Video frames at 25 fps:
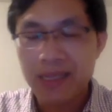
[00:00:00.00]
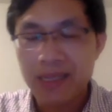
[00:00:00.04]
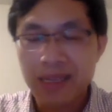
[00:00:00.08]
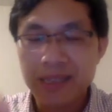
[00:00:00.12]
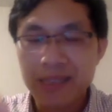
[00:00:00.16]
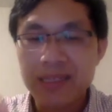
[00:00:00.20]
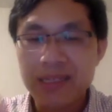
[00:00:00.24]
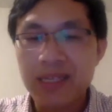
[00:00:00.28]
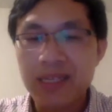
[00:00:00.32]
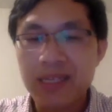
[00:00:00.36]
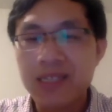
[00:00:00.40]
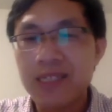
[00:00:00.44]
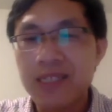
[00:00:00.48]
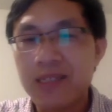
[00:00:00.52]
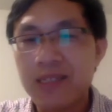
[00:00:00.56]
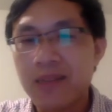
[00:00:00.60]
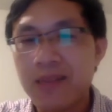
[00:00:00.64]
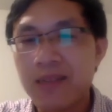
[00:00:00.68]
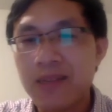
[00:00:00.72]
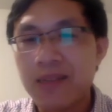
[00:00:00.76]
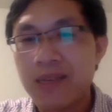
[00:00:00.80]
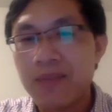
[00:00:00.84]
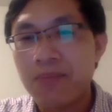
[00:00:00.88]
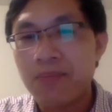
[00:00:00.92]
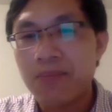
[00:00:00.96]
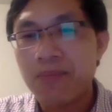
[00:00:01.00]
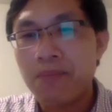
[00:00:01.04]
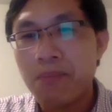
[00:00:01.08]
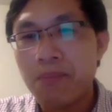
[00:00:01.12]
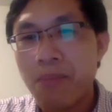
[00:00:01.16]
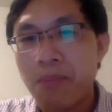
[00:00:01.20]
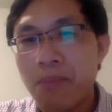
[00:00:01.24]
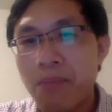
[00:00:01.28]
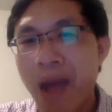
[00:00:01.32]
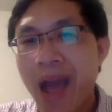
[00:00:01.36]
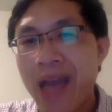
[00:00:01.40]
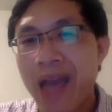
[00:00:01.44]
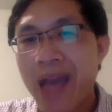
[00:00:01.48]
just
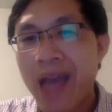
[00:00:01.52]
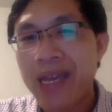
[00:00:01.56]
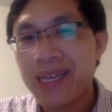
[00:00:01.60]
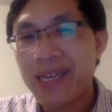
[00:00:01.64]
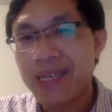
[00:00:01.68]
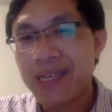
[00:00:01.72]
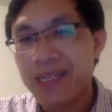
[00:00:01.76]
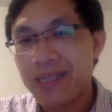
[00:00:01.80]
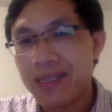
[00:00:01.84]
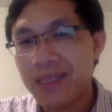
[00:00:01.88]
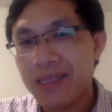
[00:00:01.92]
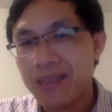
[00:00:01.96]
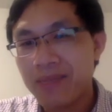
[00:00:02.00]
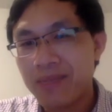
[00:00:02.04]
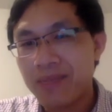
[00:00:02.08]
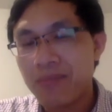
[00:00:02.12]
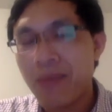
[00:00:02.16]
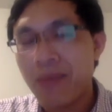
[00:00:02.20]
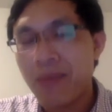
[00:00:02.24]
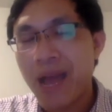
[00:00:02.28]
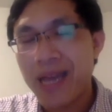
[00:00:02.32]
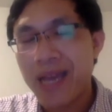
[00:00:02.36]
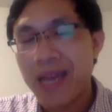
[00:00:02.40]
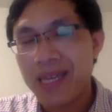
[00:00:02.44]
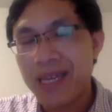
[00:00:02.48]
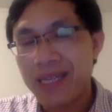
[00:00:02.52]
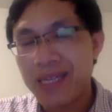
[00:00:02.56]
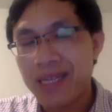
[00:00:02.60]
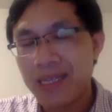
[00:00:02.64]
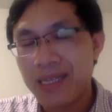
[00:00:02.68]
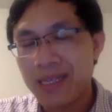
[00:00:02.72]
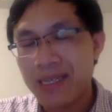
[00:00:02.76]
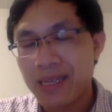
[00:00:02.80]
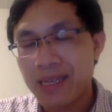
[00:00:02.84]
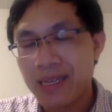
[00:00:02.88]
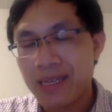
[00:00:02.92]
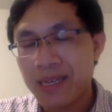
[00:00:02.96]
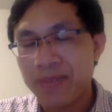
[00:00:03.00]
my
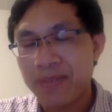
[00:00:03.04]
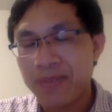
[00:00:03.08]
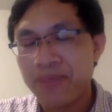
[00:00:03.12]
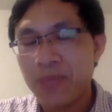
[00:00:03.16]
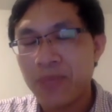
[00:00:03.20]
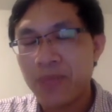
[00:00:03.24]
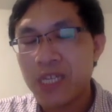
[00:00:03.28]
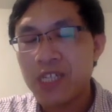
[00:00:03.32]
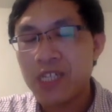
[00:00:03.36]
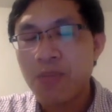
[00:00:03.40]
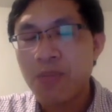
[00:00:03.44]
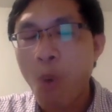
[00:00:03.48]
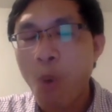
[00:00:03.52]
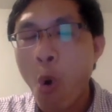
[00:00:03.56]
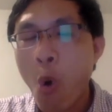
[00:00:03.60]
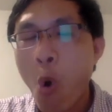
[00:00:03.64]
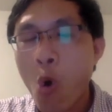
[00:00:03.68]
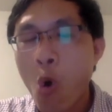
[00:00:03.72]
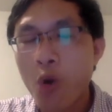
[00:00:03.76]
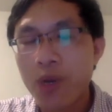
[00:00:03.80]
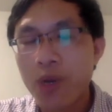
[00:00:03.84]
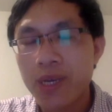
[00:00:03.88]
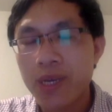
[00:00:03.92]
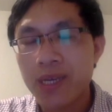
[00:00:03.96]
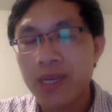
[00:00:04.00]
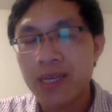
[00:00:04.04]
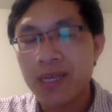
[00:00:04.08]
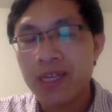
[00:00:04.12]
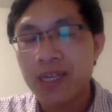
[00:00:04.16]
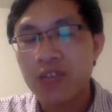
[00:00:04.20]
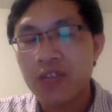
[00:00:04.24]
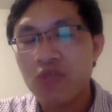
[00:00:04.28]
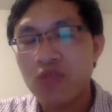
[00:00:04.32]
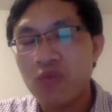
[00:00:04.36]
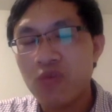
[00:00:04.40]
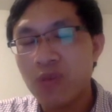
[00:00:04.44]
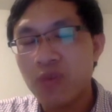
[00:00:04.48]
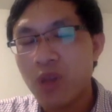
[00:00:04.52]
explore it
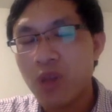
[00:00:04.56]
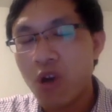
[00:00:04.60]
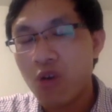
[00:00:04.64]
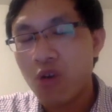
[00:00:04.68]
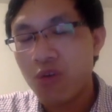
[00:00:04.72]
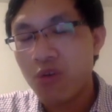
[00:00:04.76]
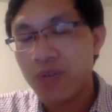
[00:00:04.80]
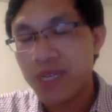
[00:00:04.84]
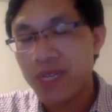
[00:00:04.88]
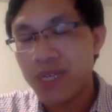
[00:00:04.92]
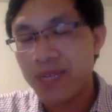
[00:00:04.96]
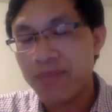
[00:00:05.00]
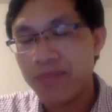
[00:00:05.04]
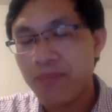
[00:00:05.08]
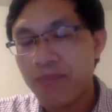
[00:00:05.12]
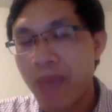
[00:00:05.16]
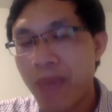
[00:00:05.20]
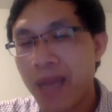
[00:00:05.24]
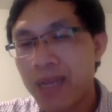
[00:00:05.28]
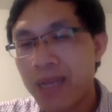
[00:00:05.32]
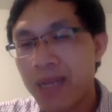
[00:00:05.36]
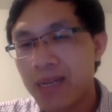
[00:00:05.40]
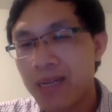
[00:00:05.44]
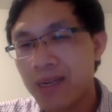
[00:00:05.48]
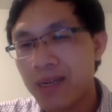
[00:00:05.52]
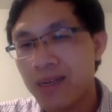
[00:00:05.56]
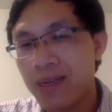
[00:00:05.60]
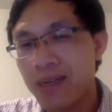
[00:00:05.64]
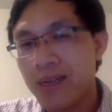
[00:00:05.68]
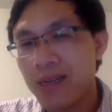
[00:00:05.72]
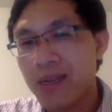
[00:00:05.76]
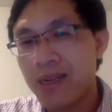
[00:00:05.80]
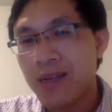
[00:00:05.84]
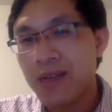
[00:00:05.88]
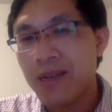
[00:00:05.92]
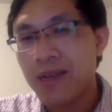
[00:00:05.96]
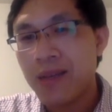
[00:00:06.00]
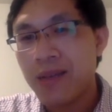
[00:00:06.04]
to know it better,
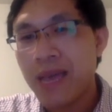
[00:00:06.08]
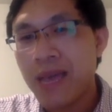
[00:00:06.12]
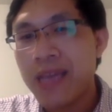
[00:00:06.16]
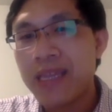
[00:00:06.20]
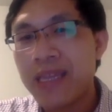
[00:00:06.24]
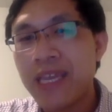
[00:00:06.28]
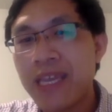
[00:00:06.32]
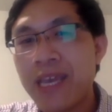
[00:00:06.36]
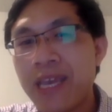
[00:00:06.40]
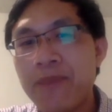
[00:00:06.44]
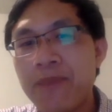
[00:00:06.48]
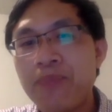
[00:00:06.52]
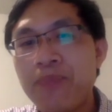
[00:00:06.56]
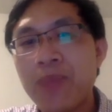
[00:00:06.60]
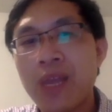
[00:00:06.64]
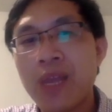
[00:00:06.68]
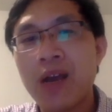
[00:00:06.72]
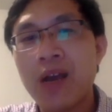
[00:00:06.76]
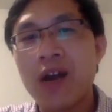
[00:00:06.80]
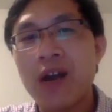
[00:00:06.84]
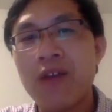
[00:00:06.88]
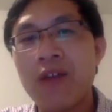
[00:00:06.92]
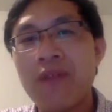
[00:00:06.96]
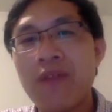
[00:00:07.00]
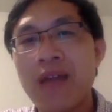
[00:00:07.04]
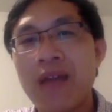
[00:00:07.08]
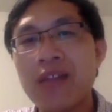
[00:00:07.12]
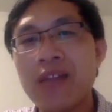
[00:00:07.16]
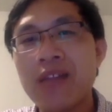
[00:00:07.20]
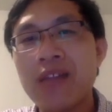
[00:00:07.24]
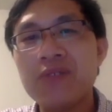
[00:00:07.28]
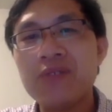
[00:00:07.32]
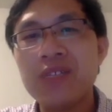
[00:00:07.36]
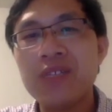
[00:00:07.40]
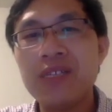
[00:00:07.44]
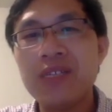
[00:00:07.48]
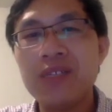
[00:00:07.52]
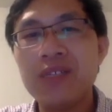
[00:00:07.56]
and then
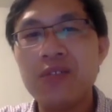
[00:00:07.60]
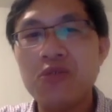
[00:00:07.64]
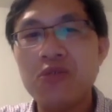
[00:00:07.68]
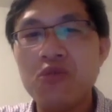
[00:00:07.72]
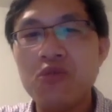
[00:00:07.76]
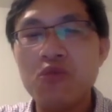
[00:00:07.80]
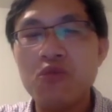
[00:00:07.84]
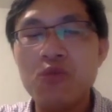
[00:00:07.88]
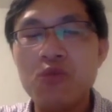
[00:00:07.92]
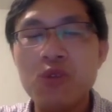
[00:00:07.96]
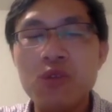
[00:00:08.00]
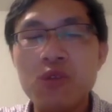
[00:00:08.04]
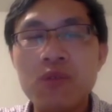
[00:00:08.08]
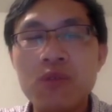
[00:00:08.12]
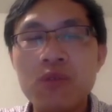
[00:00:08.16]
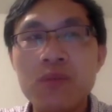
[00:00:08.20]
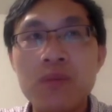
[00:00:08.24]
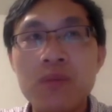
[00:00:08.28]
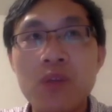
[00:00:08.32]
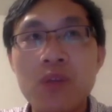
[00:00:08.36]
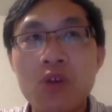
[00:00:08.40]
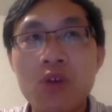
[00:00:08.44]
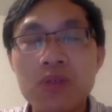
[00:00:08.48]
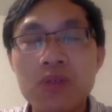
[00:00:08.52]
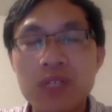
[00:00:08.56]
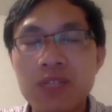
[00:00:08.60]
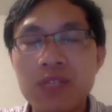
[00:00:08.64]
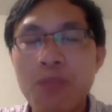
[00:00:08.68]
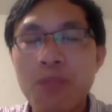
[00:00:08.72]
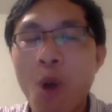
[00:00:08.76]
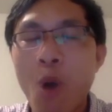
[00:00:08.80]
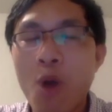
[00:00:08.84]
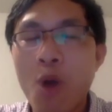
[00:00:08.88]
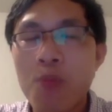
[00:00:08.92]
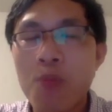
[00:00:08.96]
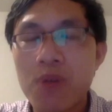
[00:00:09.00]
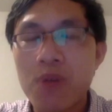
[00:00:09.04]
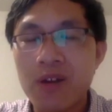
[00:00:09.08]
finally you will know this
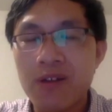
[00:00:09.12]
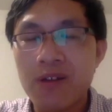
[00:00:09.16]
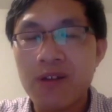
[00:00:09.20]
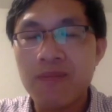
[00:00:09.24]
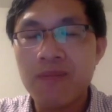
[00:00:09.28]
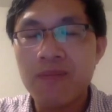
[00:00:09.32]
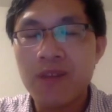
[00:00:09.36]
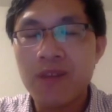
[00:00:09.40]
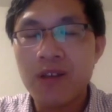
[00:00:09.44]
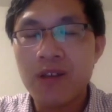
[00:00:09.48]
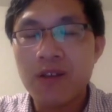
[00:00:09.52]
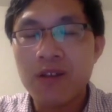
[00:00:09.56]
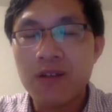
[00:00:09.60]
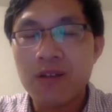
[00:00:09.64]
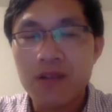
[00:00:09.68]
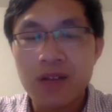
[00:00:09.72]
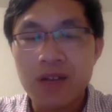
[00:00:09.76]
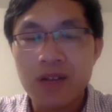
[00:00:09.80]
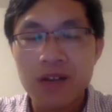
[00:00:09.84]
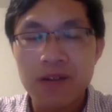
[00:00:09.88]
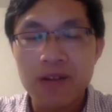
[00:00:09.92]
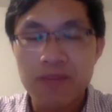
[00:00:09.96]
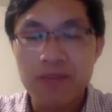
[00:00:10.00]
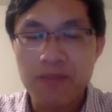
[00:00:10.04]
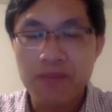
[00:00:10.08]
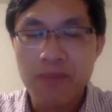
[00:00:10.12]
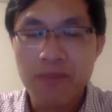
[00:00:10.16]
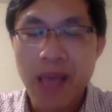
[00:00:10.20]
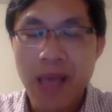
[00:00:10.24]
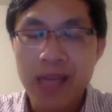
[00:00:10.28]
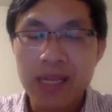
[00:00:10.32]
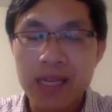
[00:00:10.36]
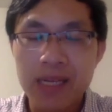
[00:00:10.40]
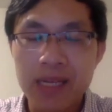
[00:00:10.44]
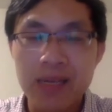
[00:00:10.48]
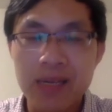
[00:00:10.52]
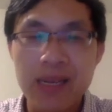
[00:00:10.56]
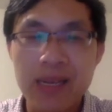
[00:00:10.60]
problem
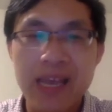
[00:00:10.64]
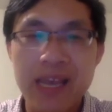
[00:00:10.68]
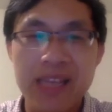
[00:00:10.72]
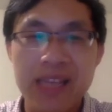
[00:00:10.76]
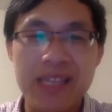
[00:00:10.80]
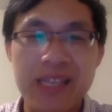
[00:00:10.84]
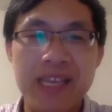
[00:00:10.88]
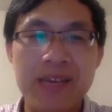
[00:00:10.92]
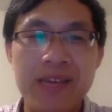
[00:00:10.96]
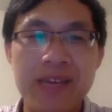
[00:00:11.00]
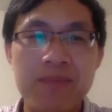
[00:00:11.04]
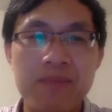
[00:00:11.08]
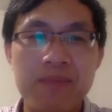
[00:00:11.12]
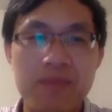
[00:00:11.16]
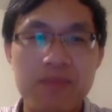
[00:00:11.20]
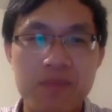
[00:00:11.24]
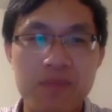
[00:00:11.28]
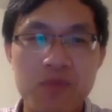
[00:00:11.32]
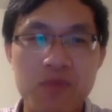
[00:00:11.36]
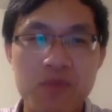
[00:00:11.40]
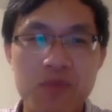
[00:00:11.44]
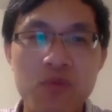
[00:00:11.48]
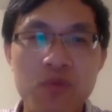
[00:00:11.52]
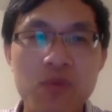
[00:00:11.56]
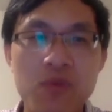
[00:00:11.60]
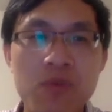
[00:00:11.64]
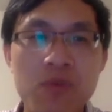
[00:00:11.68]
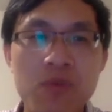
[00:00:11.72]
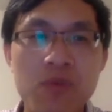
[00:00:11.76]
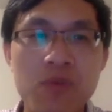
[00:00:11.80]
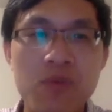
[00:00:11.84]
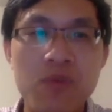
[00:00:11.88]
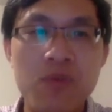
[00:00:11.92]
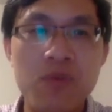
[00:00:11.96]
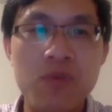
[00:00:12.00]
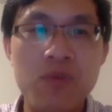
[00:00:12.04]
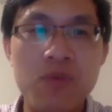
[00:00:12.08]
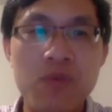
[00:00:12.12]
better, and then you
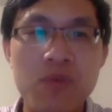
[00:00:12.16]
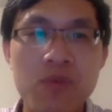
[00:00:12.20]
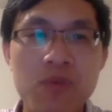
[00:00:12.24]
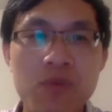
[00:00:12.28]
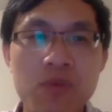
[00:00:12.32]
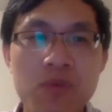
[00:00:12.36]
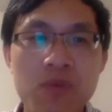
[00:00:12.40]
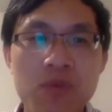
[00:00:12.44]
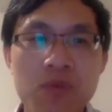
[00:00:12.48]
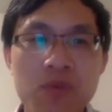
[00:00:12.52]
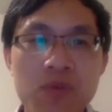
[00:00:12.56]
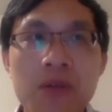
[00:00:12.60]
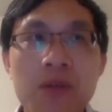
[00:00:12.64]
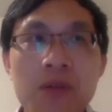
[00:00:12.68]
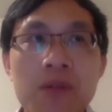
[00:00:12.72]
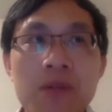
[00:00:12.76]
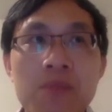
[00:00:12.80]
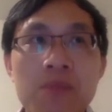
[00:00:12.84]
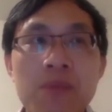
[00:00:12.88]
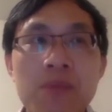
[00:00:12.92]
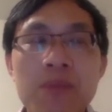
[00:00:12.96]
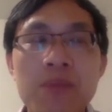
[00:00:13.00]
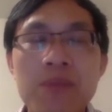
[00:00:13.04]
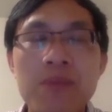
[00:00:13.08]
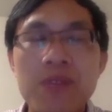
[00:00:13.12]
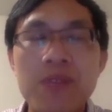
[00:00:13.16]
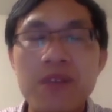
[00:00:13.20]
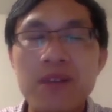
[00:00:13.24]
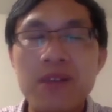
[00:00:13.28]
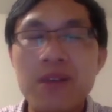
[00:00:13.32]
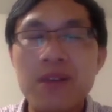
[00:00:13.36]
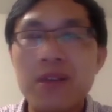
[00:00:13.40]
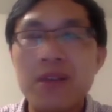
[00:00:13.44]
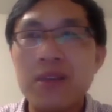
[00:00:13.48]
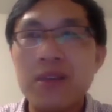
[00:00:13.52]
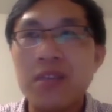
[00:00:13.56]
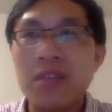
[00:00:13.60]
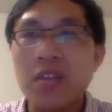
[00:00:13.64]

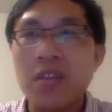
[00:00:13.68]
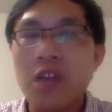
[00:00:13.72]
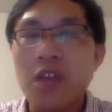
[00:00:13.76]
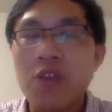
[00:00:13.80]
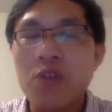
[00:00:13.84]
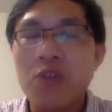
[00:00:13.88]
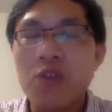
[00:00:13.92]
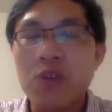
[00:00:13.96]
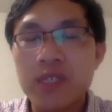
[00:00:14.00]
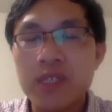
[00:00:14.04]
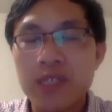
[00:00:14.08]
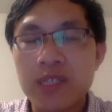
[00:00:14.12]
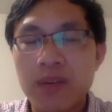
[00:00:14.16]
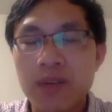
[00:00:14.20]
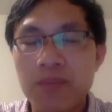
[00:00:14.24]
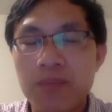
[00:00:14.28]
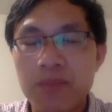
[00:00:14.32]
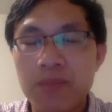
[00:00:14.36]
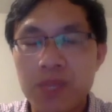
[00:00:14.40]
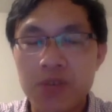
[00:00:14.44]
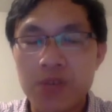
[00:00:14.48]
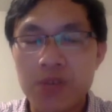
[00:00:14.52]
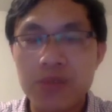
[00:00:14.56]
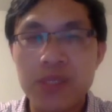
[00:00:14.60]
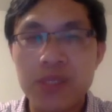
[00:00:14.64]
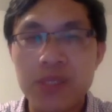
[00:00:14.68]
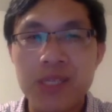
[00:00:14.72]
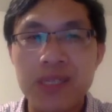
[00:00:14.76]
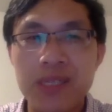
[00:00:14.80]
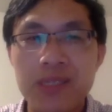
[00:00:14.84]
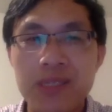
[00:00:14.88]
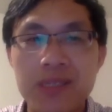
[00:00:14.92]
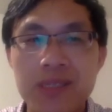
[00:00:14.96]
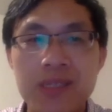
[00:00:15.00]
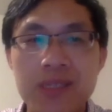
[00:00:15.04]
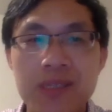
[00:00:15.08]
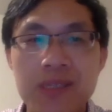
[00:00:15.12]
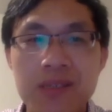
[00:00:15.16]
maybe discover some new
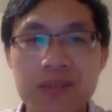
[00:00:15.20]
things.